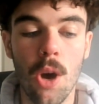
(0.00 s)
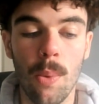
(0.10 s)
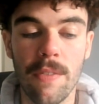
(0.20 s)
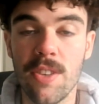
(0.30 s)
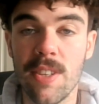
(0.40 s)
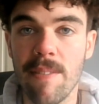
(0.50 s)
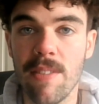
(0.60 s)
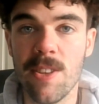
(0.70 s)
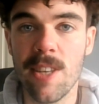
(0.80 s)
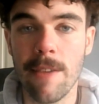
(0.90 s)
with
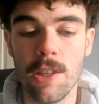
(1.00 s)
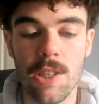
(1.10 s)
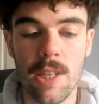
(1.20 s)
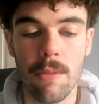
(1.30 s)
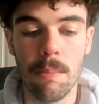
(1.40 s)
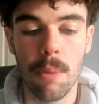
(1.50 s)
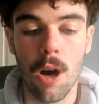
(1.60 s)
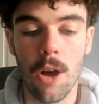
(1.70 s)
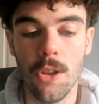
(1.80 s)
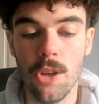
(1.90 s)
777
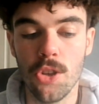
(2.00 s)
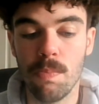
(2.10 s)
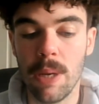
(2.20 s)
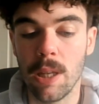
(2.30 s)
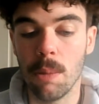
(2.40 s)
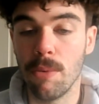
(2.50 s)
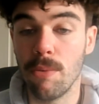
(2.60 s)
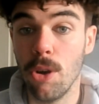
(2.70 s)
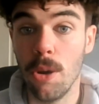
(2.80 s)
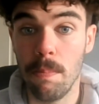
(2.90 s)
Partners being the
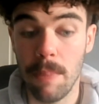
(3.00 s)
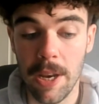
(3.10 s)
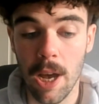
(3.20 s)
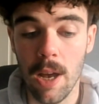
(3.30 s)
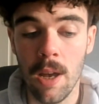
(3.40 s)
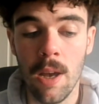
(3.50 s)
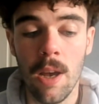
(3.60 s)
preferred bidder.